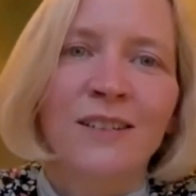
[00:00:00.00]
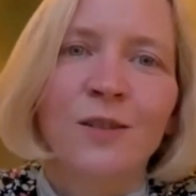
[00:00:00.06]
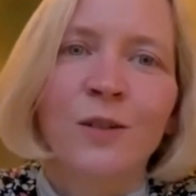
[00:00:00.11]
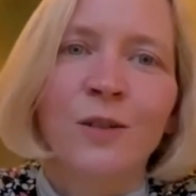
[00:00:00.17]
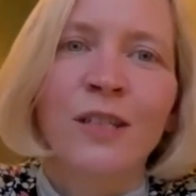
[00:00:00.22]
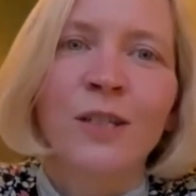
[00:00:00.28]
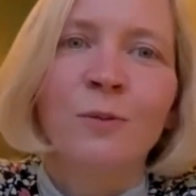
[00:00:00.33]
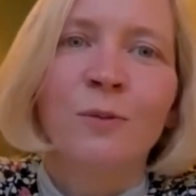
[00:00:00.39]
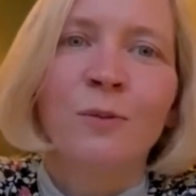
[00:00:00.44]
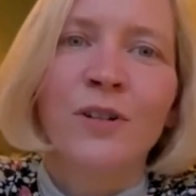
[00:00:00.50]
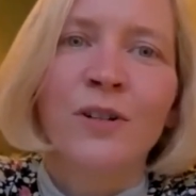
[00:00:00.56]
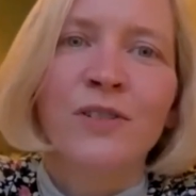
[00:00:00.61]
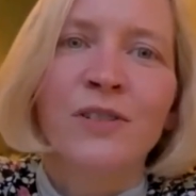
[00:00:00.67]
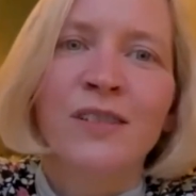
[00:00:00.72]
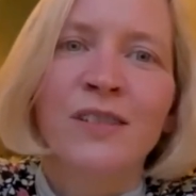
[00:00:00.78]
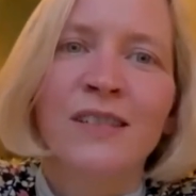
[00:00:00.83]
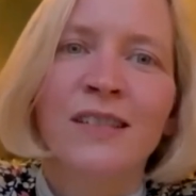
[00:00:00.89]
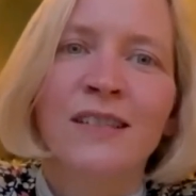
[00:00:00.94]
So he
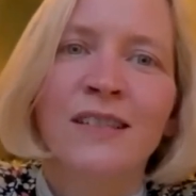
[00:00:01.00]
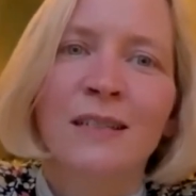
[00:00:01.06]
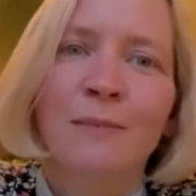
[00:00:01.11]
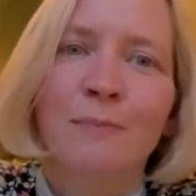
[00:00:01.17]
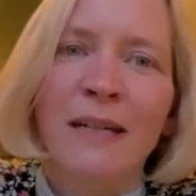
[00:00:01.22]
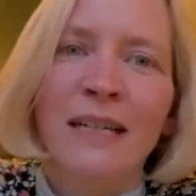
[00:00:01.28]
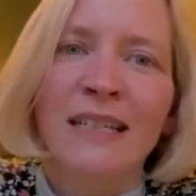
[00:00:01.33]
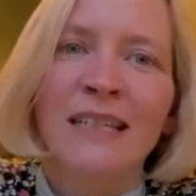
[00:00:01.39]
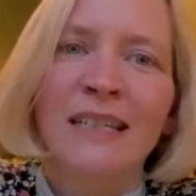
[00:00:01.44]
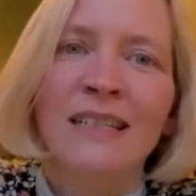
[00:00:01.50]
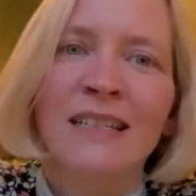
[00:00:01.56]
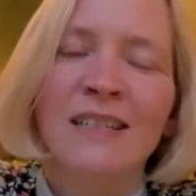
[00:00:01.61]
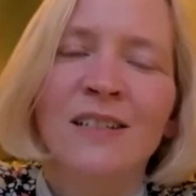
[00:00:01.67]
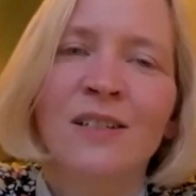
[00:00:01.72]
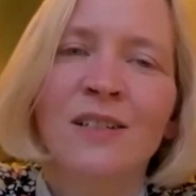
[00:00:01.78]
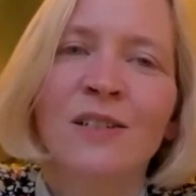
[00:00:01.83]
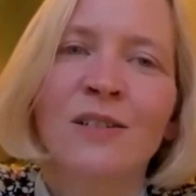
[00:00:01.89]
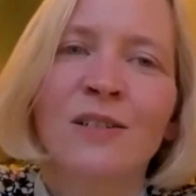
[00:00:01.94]
was
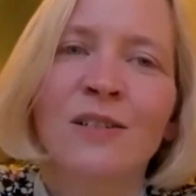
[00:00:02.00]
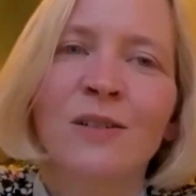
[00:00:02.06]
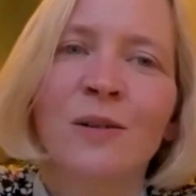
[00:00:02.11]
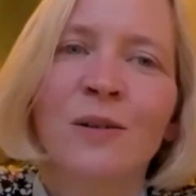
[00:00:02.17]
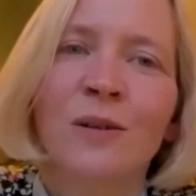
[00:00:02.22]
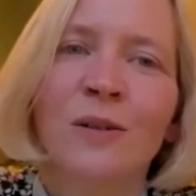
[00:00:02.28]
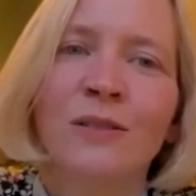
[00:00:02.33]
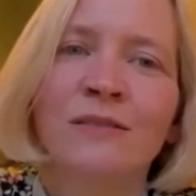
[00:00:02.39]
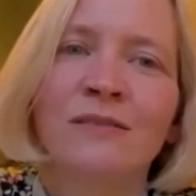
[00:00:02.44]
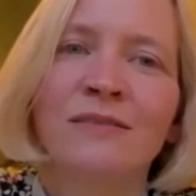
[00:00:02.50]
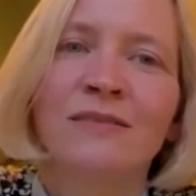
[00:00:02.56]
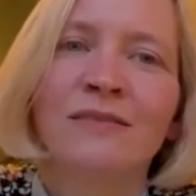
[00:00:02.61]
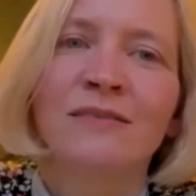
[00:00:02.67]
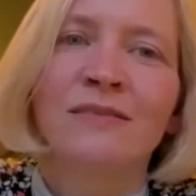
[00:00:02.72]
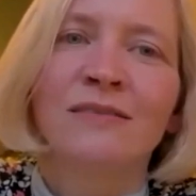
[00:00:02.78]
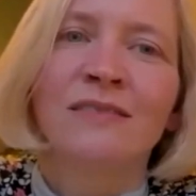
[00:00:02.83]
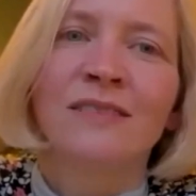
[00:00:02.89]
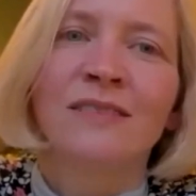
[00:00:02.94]
dependent
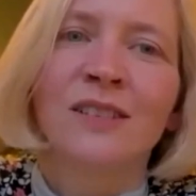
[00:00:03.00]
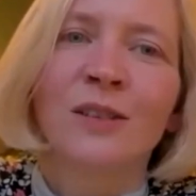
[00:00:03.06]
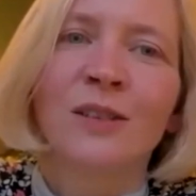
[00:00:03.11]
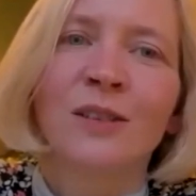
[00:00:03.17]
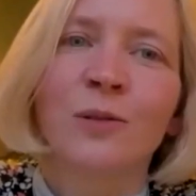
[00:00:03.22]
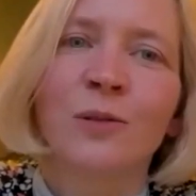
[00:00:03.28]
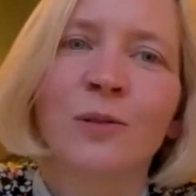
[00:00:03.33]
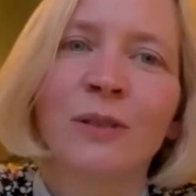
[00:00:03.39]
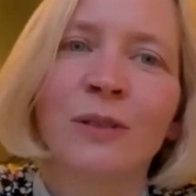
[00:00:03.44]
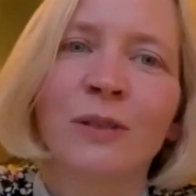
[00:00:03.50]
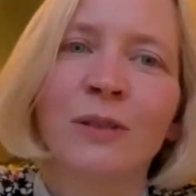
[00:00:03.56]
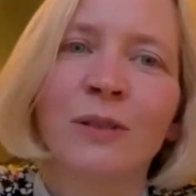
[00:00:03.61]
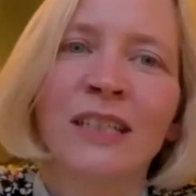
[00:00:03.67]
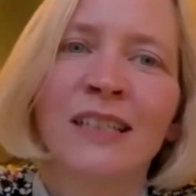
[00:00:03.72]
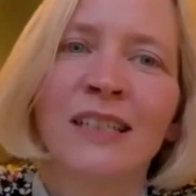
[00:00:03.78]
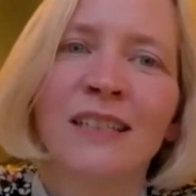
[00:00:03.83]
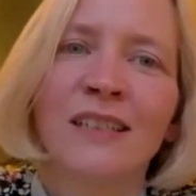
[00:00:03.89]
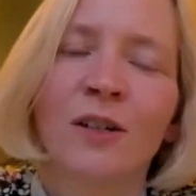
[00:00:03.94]
on
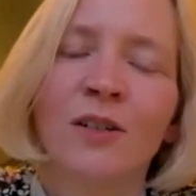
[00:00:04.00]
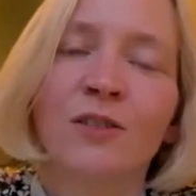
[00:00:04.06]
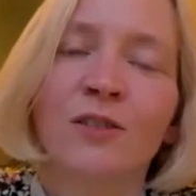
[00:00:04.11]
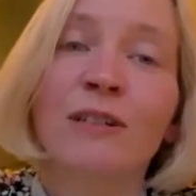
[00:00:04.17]
Greek,